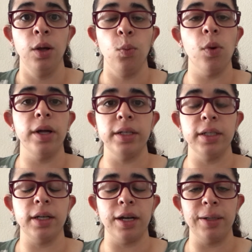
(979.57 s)
want
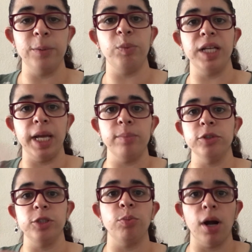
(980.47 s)
to kind of be able
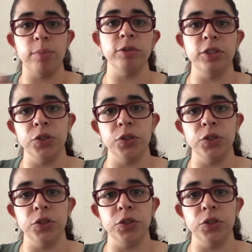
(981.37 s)
to properly